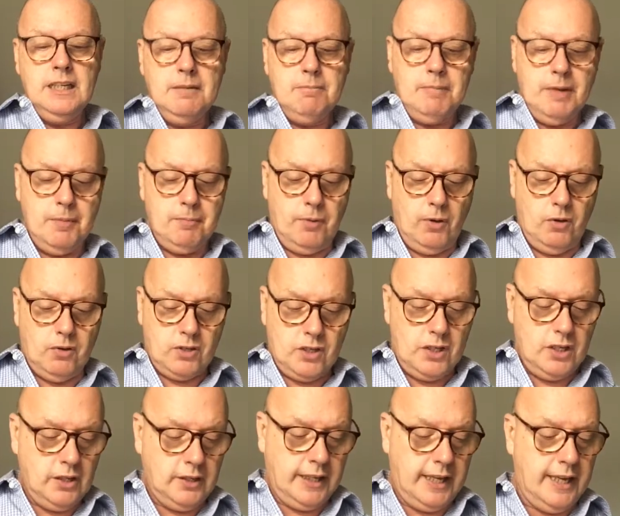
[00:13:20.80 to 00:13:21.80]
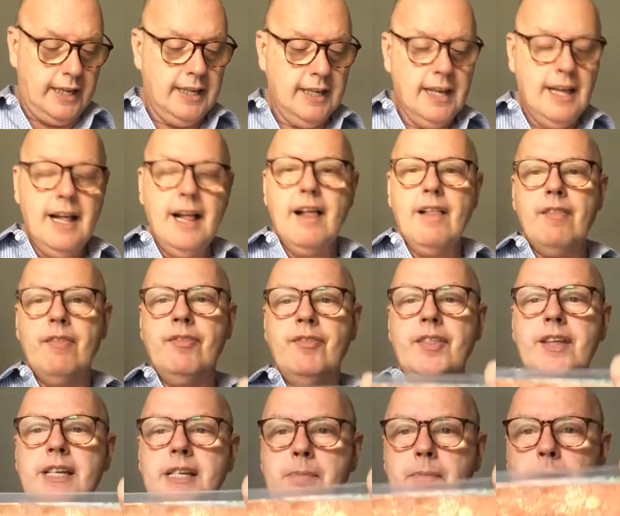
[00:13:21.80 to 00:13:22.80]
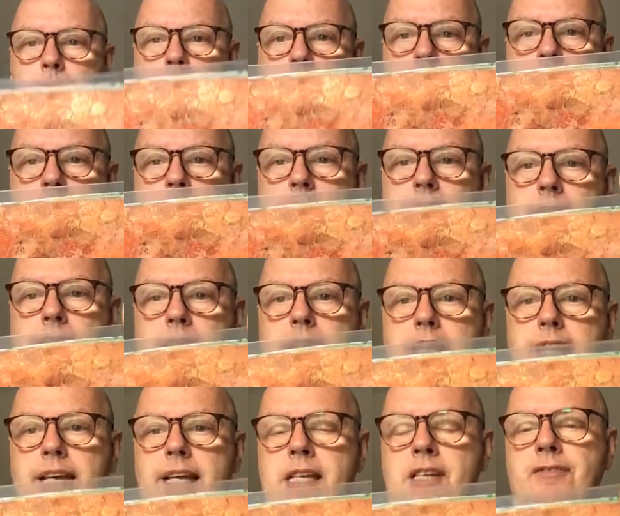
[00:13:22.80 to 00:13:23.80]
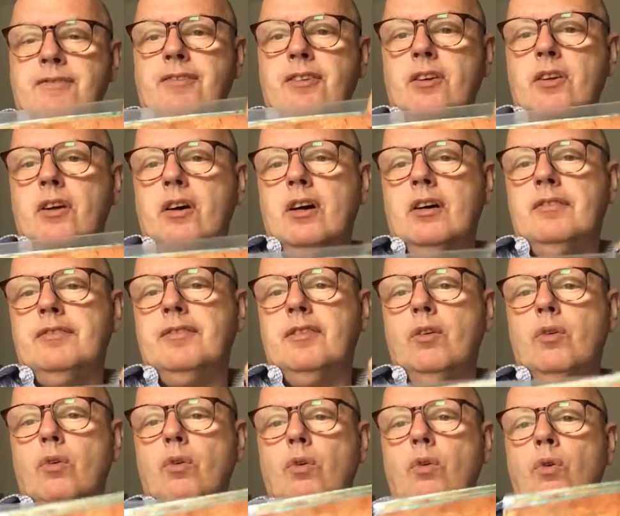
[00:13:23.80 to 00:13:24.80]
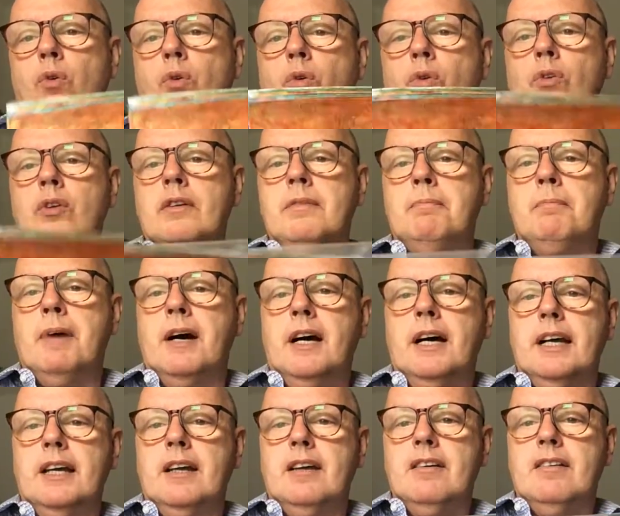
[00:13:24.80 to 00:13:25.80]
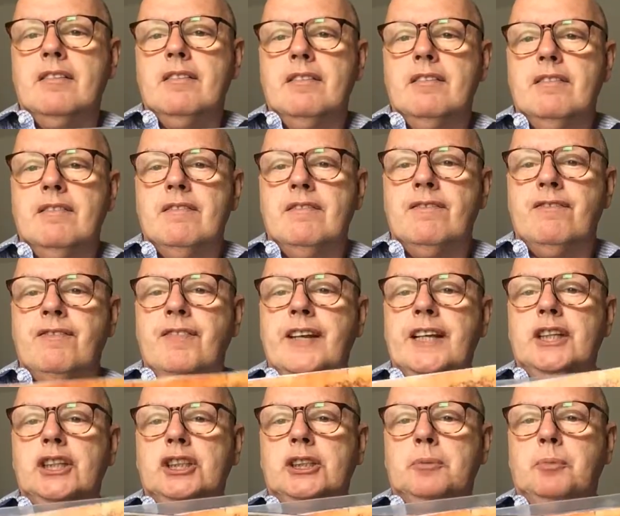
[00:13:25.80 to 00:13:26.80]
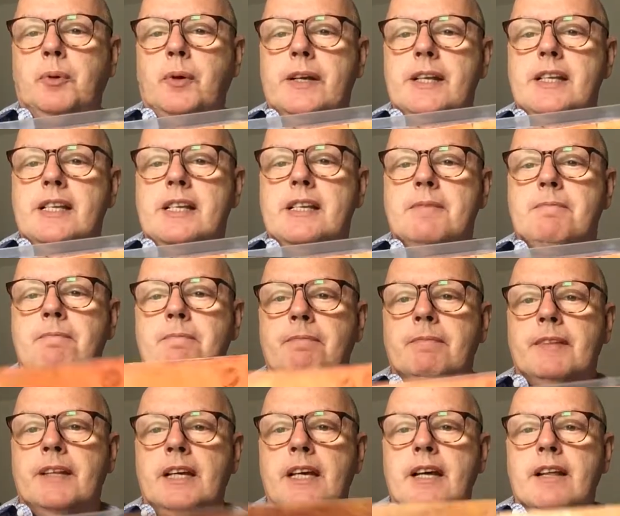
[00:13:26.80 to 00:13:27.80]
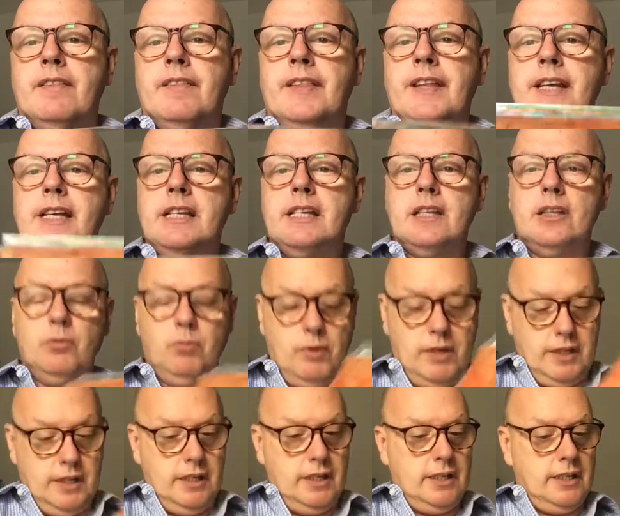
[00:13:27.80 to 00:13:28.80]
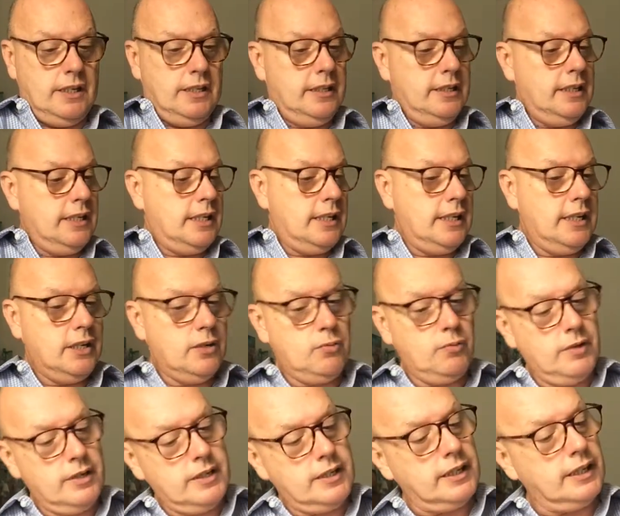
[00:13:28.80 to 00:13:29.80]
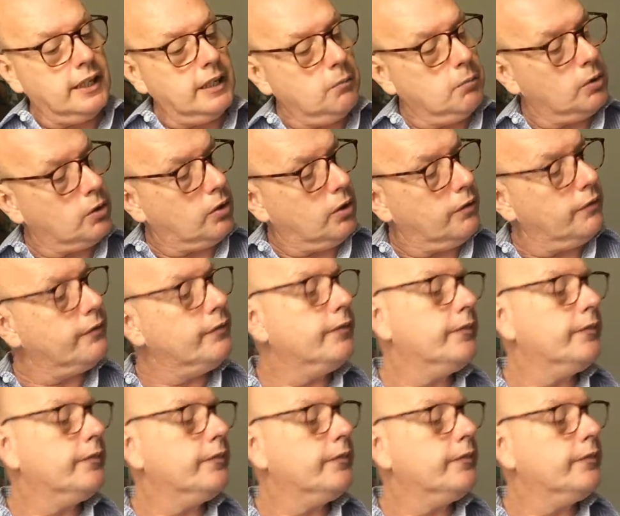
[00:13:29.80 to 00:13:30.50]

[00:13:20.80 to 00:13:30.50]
box. Okay, this box here is full of all of my finished prints. These are the ones, this is, where's the label gone?